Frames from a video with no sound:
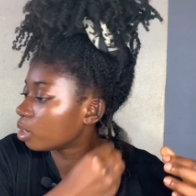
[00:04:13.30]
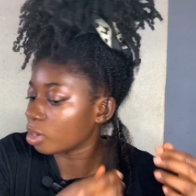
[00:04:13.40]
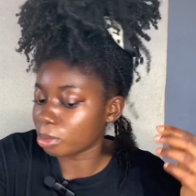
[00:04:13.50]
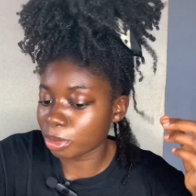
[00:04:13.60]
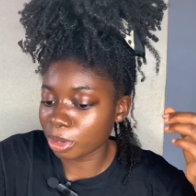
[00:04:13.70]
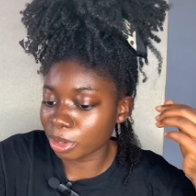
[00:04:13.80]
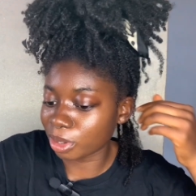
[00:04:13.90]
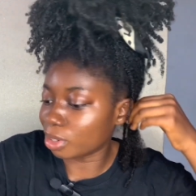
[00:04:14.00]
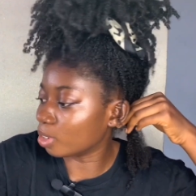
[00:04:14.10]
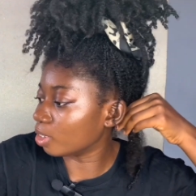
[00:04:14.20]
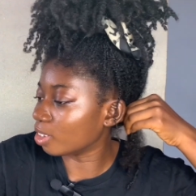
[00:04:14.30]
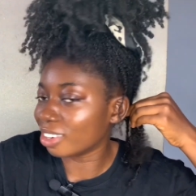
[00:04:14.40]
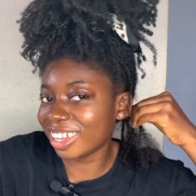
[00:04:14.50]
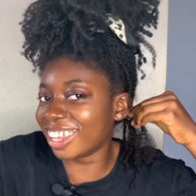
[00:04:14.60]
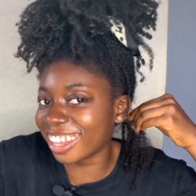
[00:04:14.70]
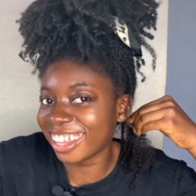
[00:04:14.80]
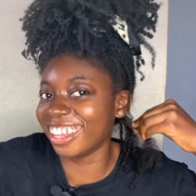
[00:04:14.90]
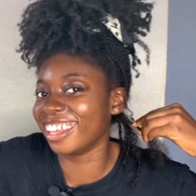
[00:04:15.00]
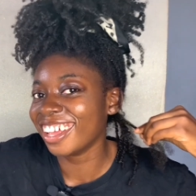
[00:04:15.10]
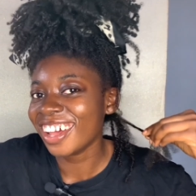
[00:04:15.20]

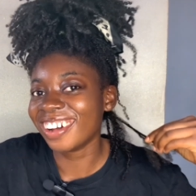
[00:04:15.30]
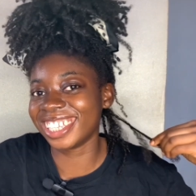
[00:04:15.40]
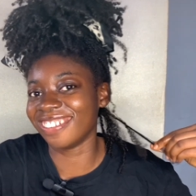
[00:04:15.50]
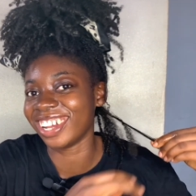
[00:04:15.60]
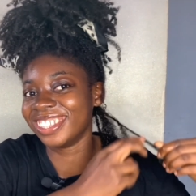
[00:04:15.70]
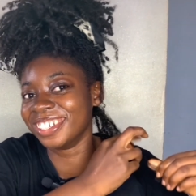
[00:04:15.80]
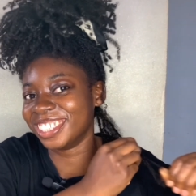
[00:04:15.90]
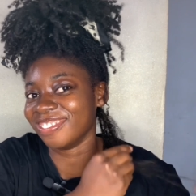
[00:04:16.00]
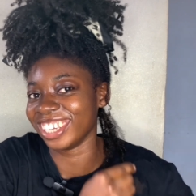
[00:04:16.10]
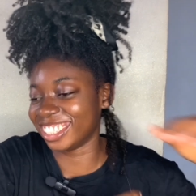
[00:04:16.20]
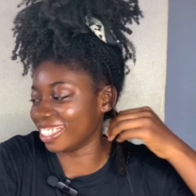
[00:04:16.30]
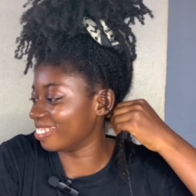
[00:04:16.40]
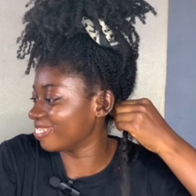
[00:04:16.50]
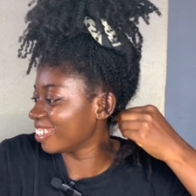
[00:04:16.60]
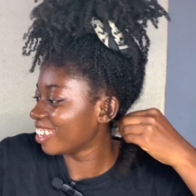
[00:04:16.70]
What have I done to myself?